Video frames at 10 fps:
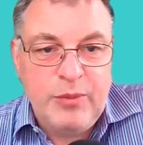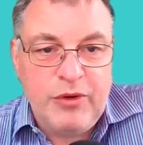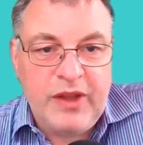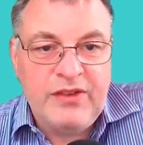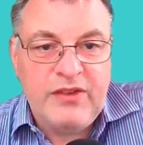
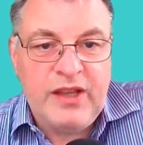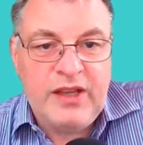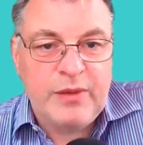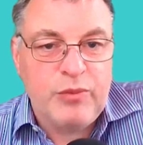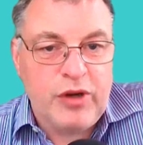
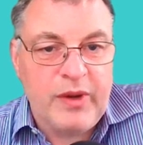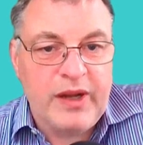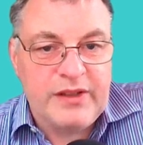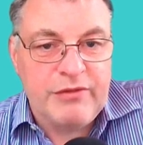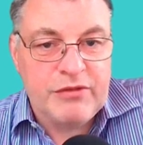Preventing and
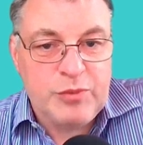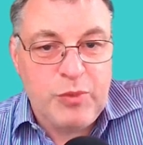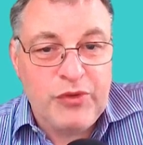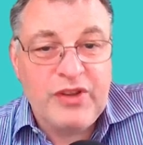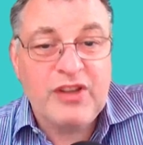proactive
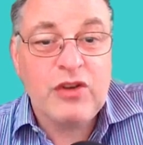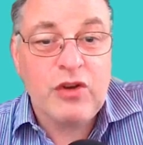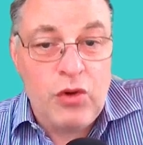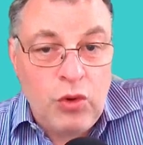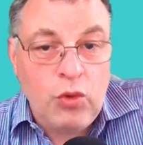response is
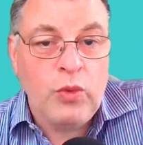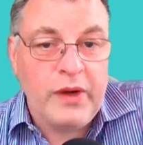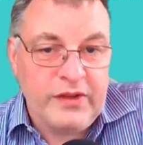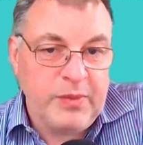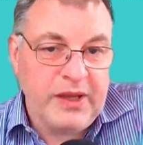
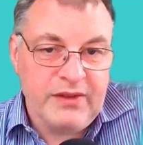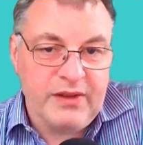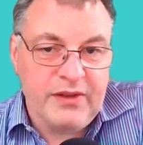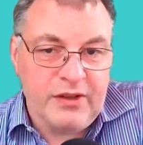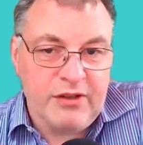always
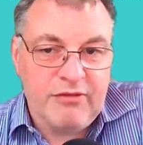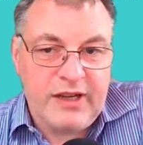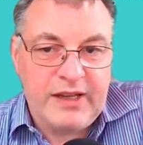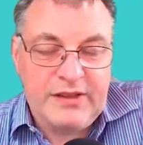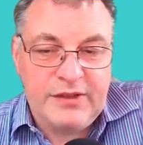better than a
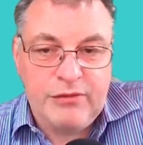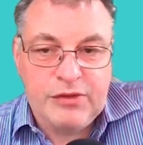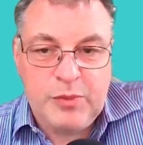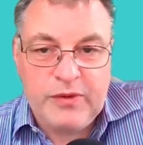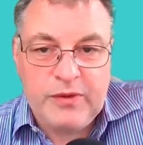reactive
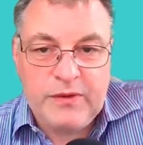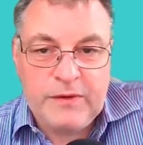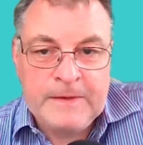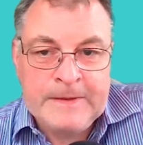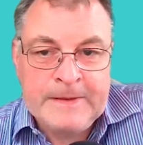
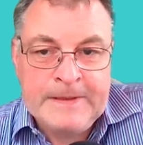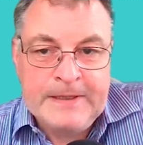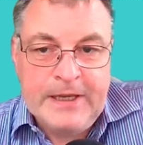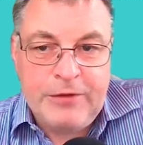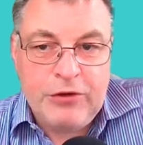response.
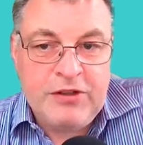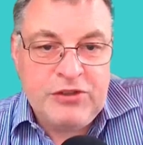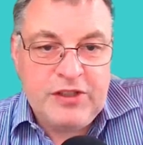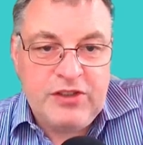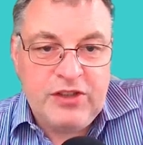If you're
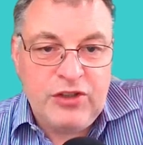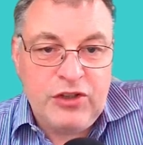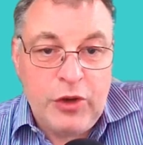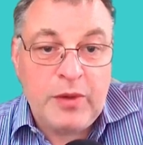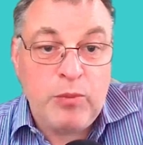interested
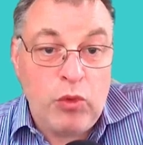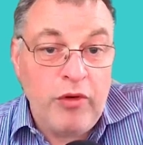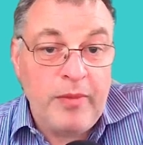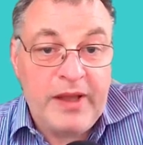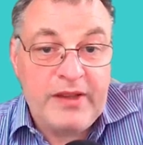in knowing
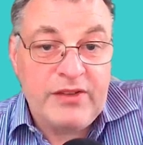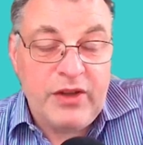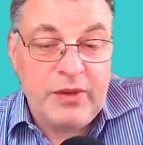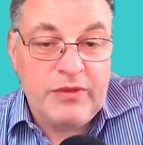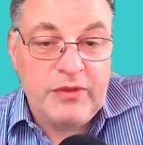more about these
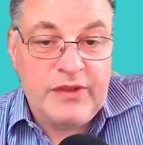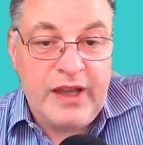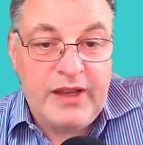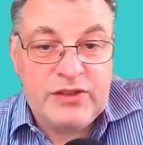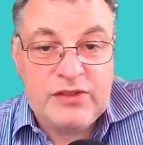types of
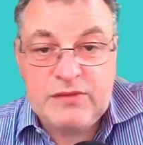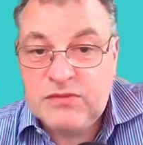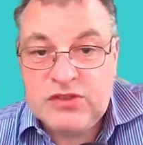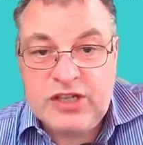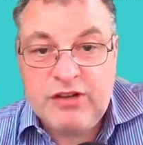attacks,
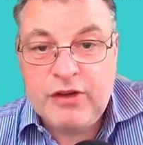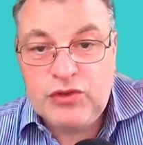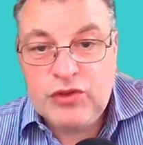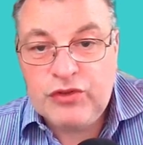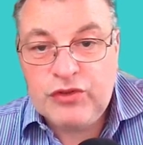zero
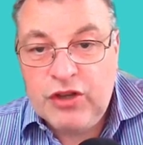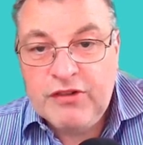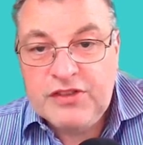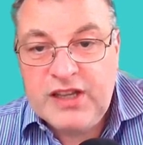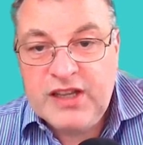trust
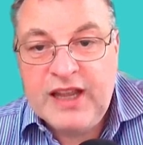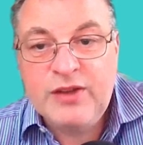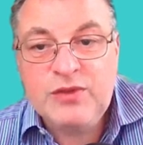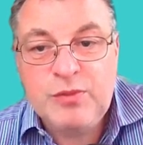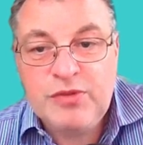security, and
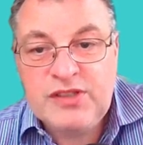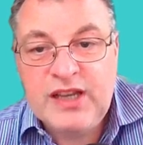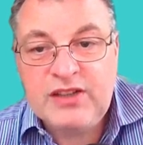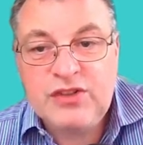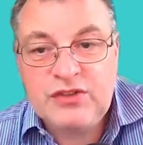how to
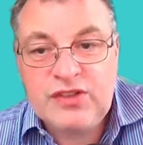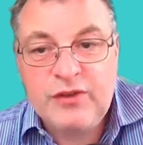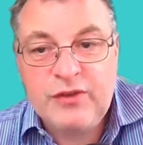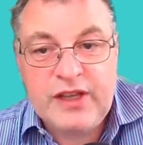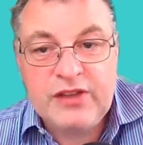protect
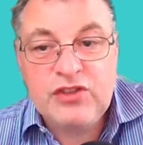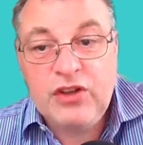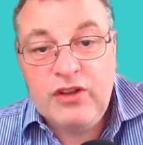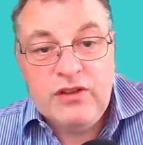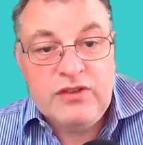yourself against
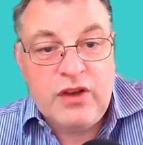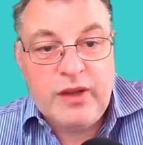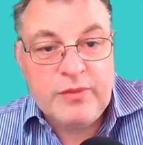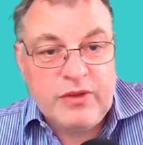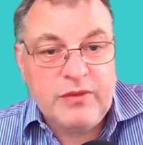other
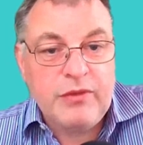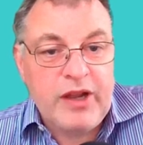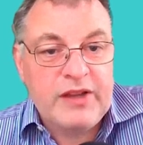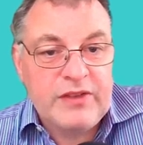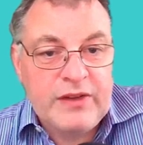types of
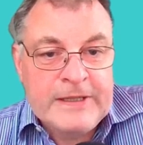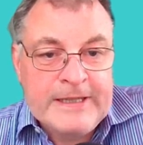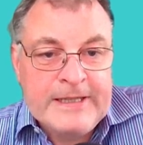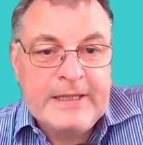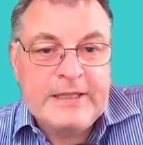threats,
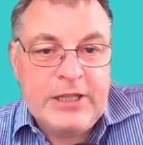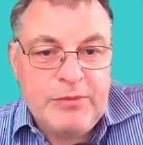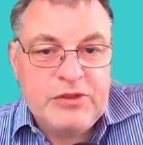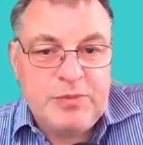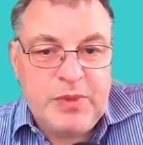
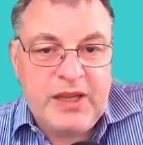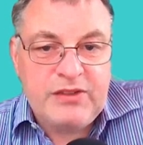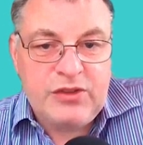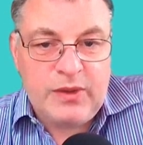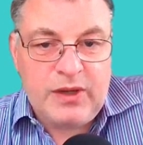come and
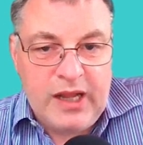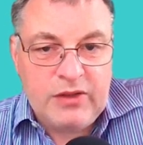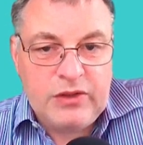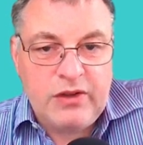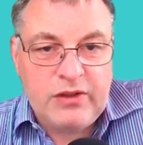speak to a
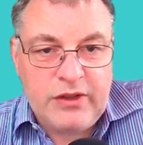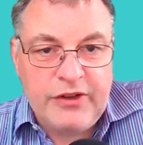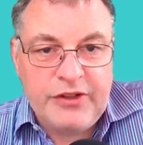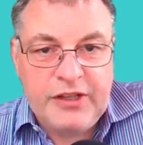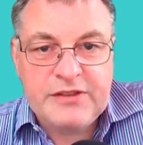CloudGuard
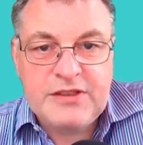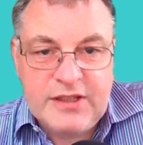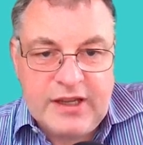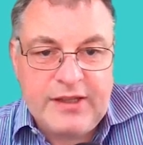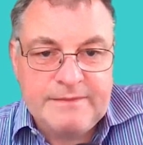Guardian
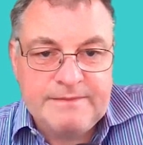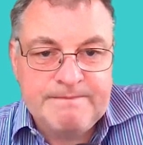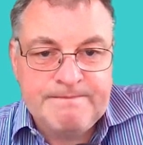today.